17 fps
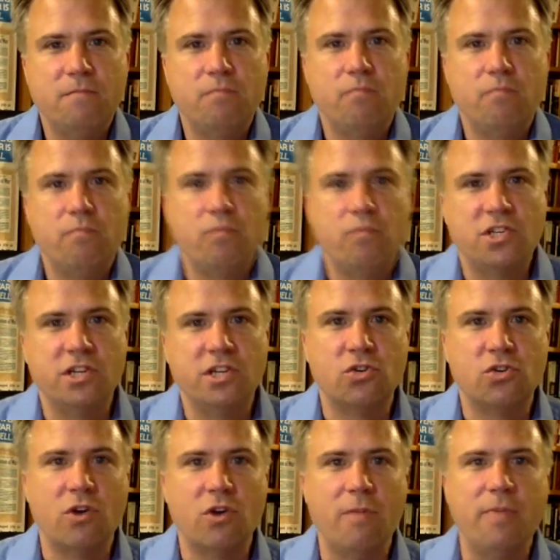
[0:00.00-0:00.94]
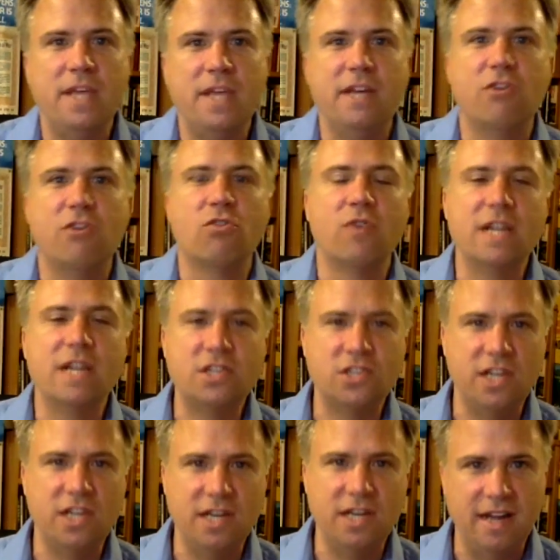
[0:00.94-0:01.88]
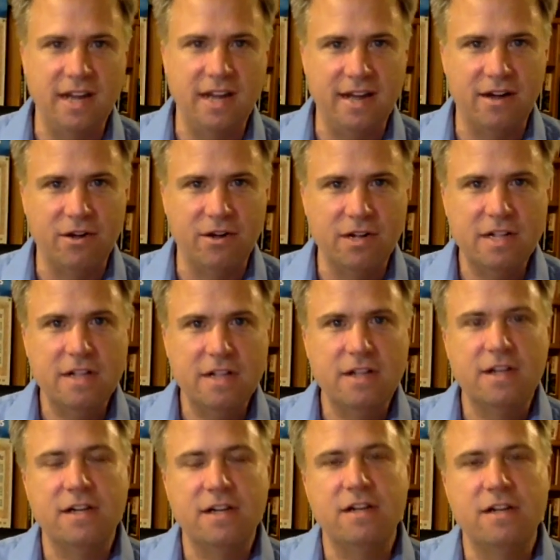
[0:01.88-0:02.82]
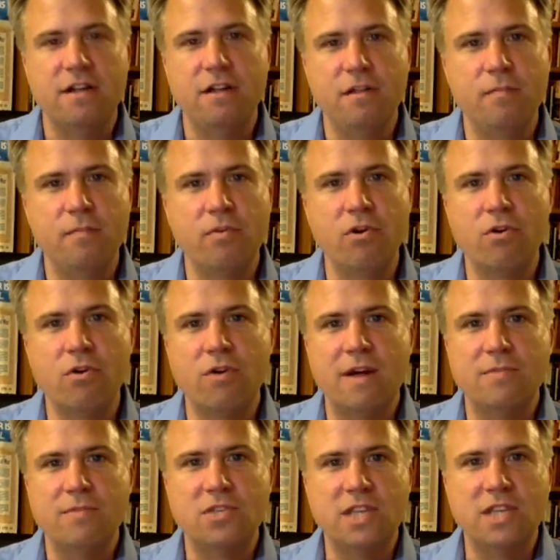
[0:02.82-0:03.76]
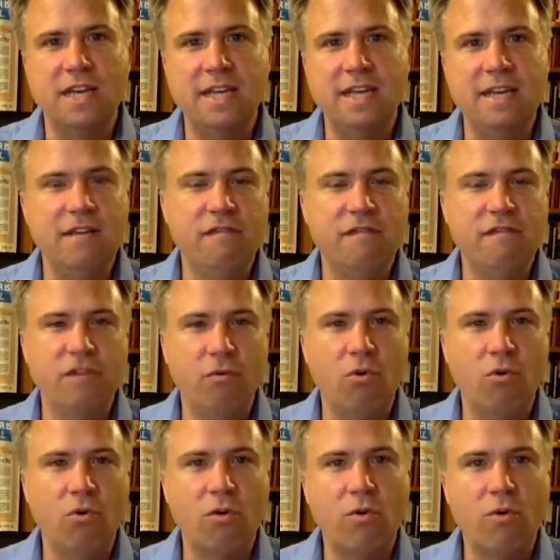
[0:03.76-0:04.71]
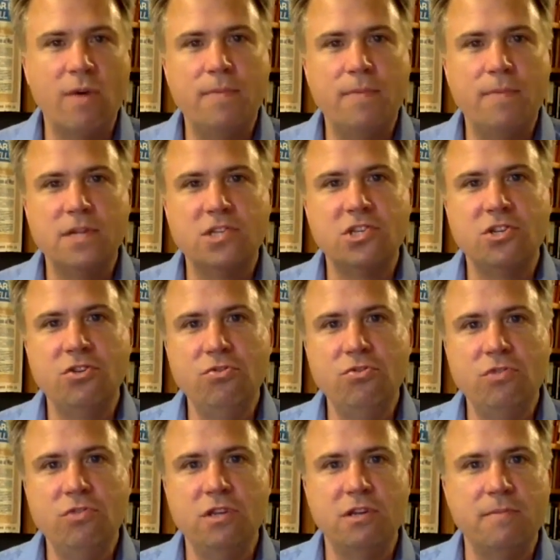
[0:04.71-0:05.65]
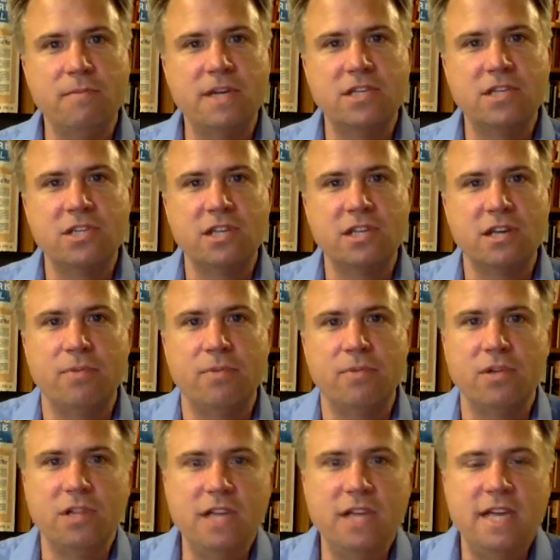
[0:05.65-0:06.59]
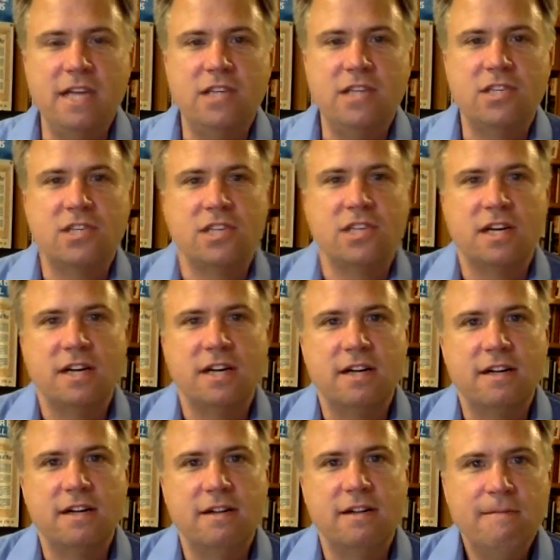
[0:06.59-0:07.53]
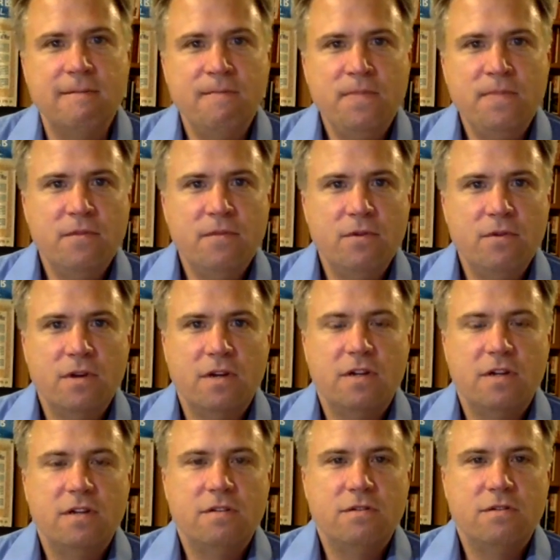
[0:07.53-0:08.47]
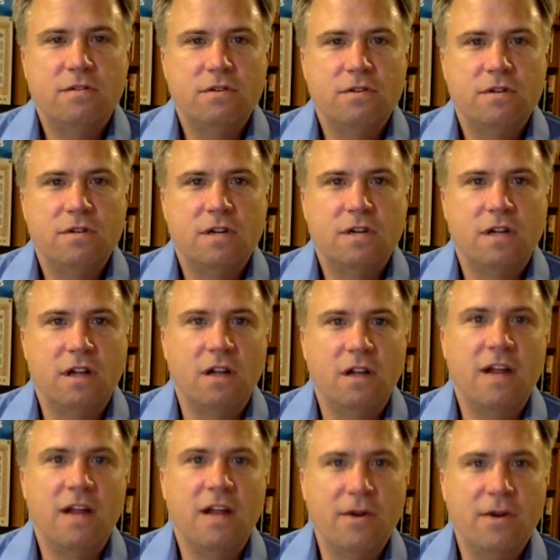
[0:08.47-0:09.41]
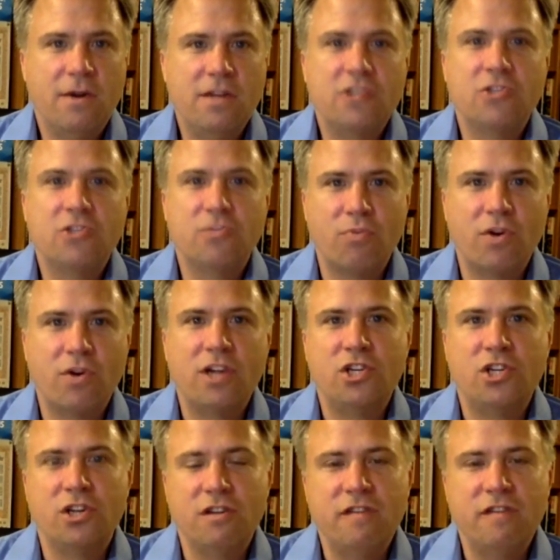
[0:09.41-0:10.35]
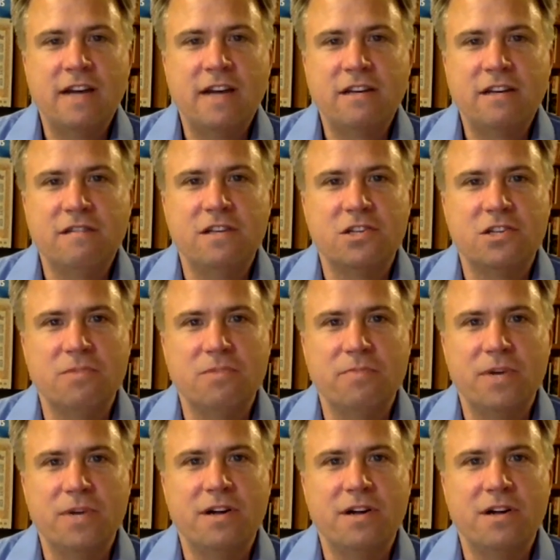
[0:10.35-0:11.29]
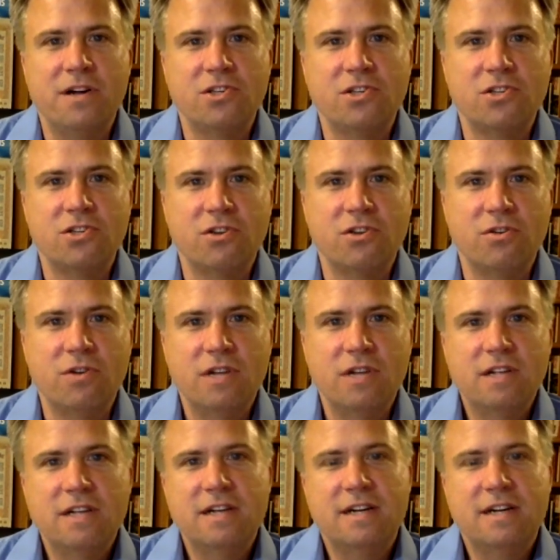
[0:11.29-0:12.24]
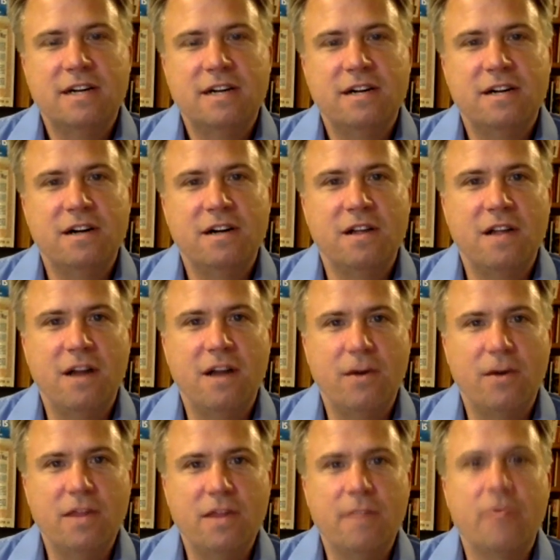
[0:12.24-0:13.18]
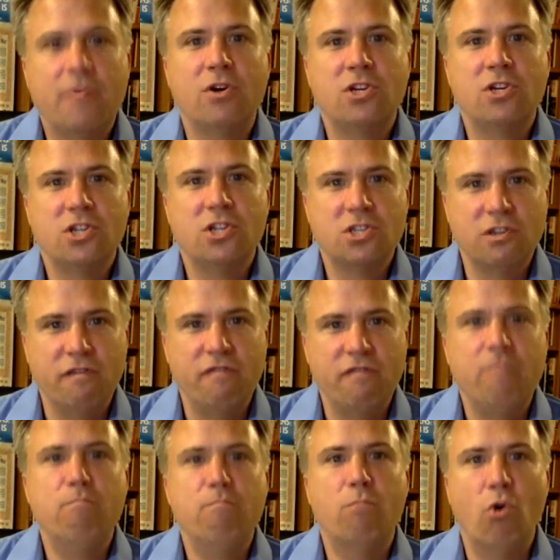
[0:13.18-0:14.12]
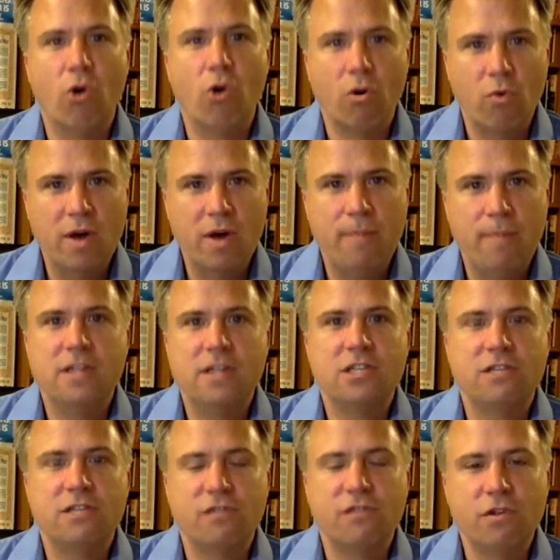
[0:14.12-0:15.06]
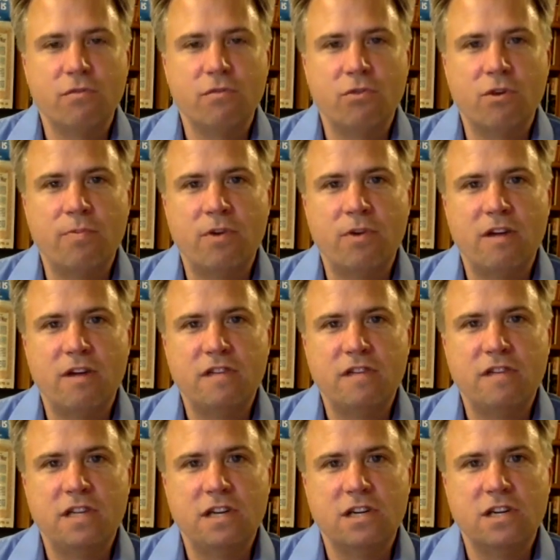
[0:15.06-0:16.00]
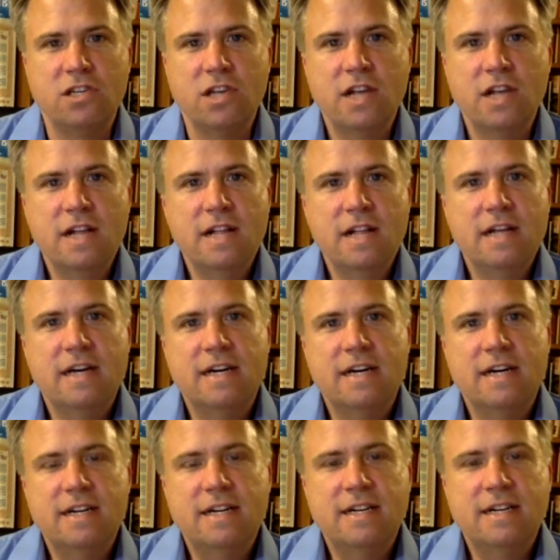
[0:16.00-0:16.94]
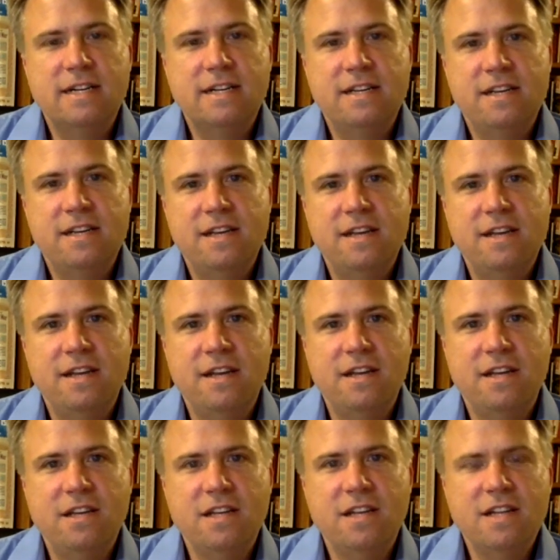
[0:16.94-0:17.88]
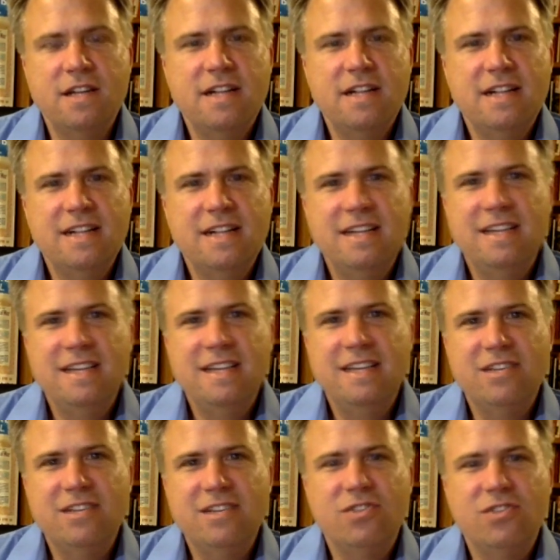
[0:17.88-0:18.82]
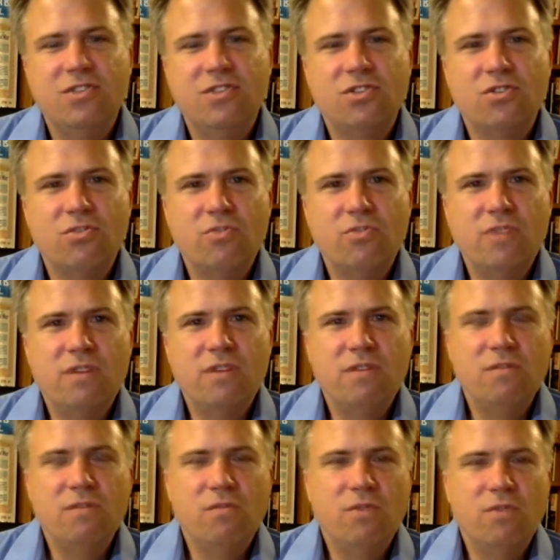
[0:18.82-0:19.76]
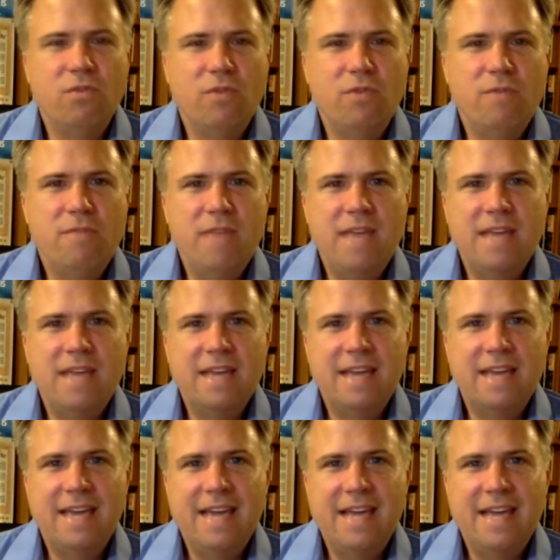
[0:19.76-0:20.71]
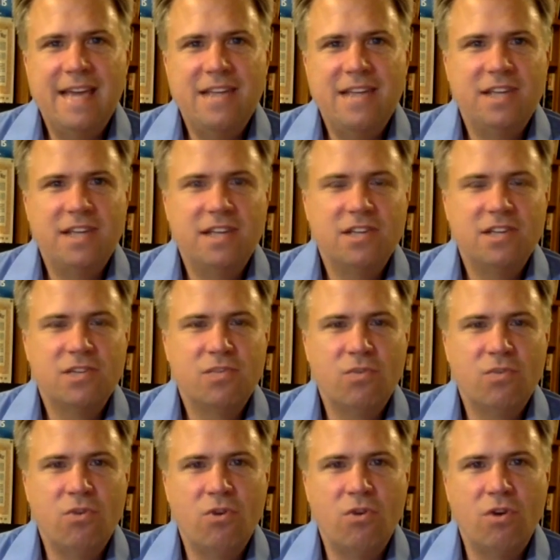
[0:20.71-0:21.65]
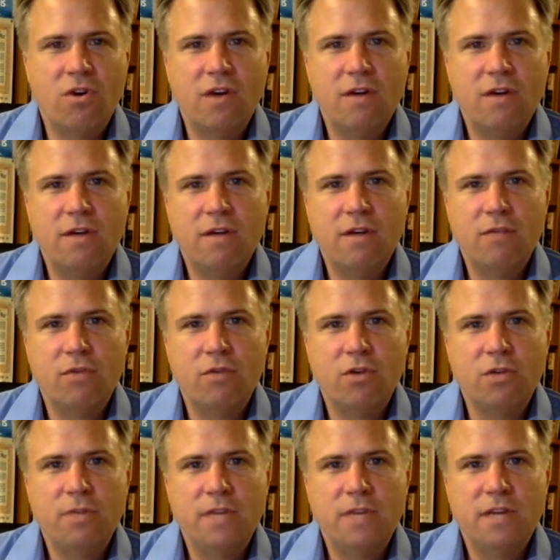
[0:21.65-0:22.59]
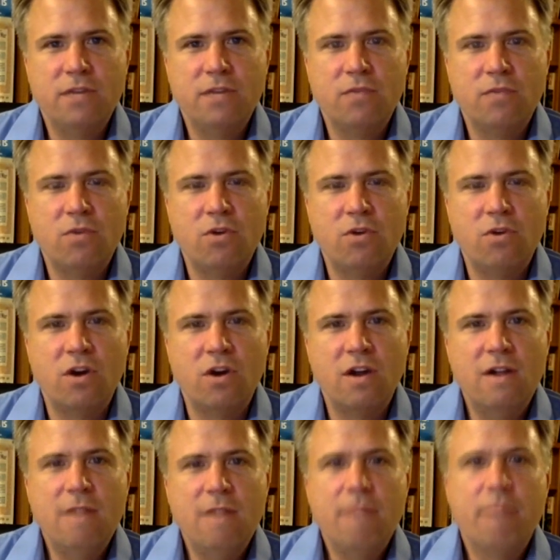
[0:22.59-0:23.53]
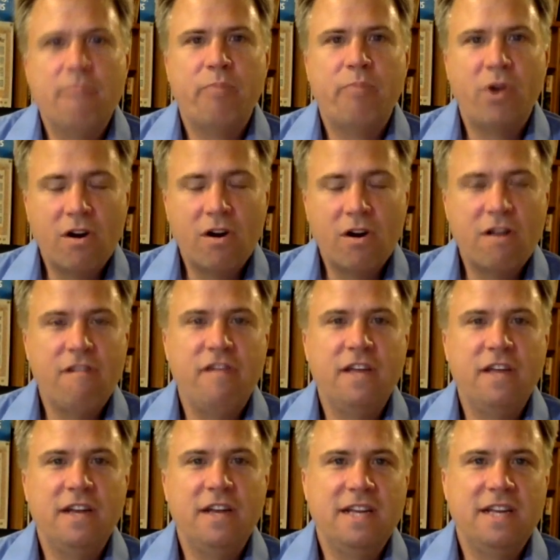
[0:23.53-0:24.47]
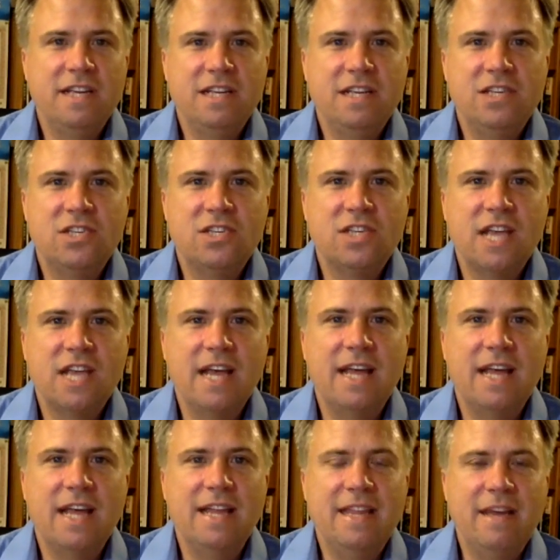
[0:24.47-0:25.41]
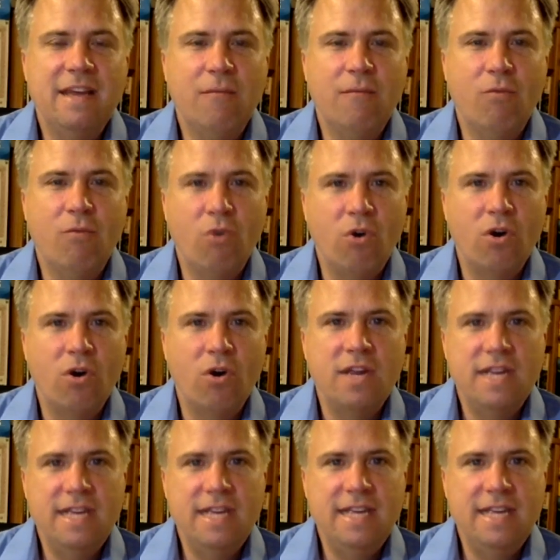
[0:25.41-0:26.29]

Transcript: President Trump increasing now the programs that give the war weapons to the domestic police, allowing suppression of activism, but also allowing the purchase of more weapons for the war profiteers. And so when we make a case against war at World Beyond War, part of it is that war